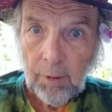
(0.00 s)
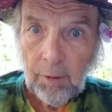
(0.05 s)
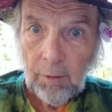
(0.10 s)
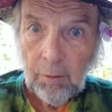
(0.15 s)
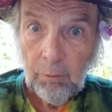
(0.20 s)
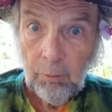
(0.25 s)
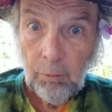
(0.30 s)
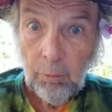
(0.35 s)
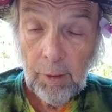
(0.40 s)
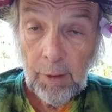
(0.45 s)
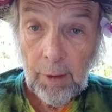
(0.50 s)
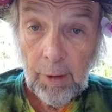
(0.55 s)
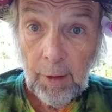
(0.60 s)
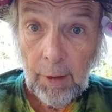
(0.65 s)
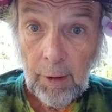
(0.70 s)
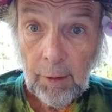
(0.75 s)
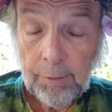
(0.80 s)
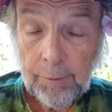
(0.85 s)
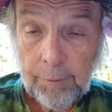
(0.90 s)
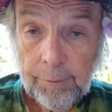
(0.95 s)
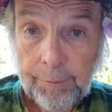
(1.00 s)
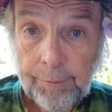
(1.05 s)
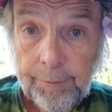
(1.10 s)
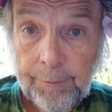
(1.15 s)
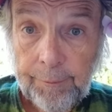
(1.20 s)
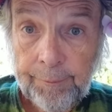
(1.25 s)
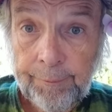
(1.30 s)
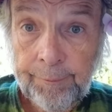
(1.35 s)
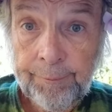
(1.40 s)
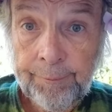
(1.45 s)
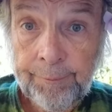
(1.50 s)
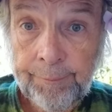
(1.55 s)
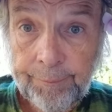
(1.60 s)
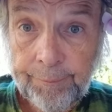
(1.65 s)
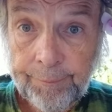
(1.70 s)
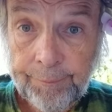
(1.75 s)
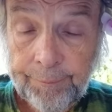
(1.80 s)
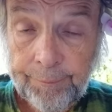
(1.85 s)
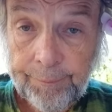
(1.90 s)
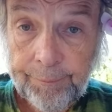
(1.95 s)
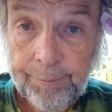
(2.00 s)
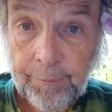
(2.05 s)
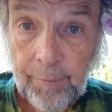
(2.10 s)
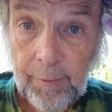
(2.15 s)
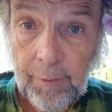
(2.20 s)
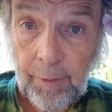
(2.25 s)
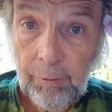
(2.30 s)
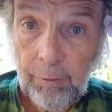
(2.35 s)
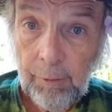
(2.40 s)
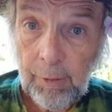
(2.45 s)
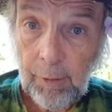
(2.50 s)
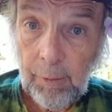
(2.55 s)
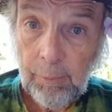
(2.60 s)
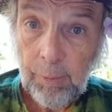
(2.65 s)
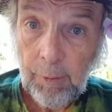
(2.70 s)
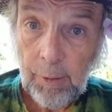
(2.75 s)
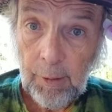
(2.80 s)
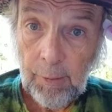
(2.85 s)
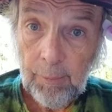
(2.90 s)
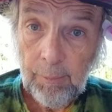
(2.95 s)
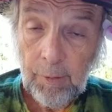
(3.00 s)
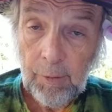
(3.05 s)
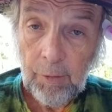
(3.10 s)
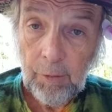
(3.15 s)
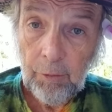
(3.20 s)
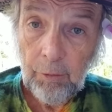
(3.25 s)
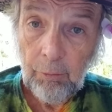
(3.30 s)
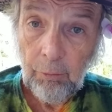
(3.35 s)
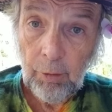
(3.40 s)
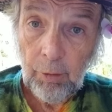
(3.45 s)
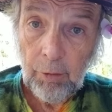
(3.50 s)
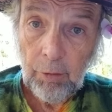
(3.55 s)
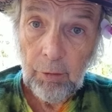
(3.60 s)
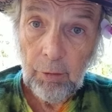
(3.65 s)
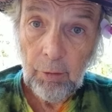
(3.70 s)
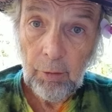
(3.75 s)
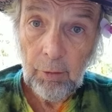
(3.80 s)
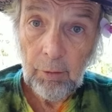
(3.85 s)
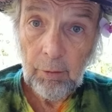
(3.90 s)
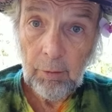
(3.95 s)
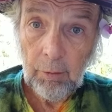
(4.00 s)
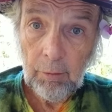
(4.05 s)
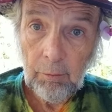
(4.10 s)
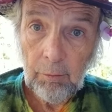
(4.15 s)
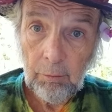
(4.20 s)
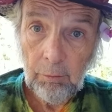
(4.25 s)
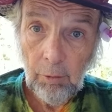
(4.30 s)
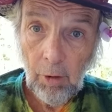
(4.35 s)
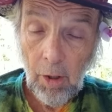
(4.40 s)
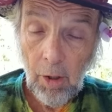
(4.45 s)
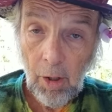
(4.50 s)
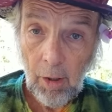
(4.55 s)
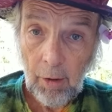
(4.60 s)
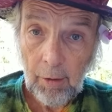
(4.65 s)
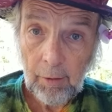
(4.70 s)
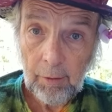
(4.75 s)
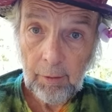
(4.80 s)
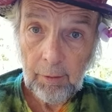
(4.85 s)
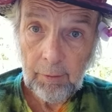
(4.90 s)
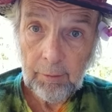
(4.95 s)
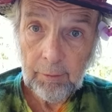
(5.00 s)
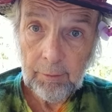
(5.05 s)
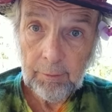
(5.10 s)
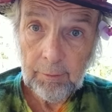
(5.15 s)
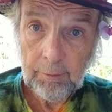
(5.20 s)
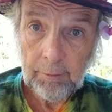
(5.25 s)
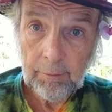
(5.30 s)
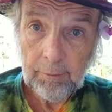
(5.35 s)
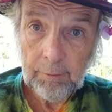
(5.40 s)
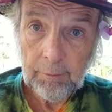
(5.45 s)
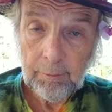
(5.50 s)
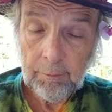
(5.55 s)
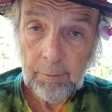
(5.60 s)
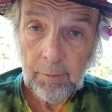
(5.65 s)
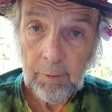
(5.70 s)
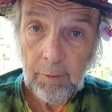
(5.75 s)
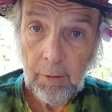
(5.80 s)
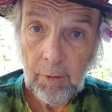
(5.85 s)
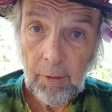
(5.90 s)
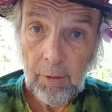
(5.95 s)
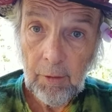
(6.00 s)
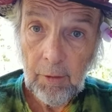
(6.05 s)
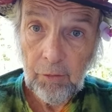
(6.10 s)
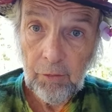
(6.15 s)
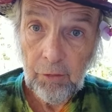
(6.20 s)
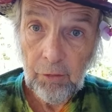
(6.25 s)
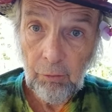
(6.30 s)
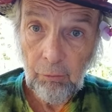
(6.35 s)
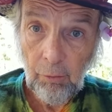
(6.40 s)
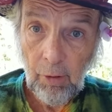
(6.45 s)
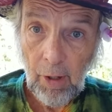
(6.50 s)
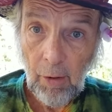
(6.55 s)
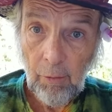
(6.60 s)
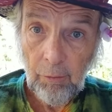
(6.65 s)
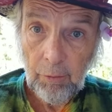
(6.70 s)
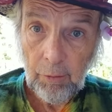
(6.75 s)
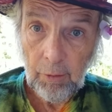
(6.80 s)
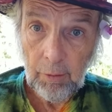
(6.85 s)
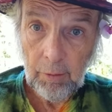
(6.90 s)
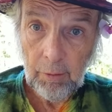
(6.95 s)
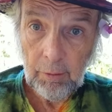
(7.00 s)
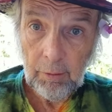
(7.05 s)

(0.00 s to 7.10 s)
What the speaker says: Well, the real problem is when your rock is surrounded